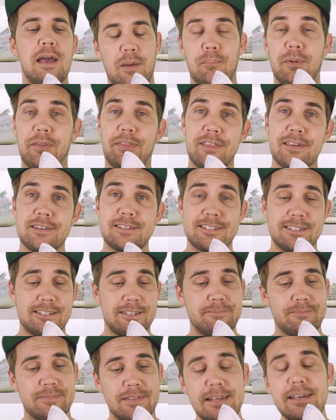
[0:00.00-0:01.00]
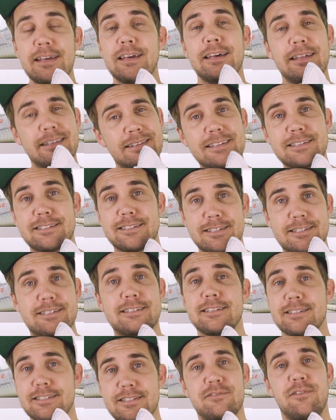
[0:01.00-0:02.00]
But this this is
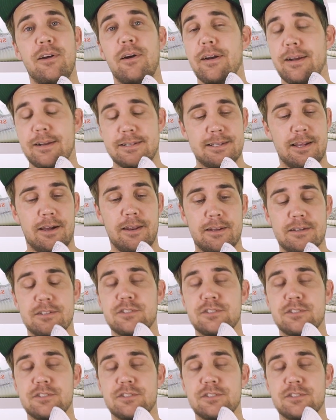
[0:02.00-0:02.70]
this is very exciting.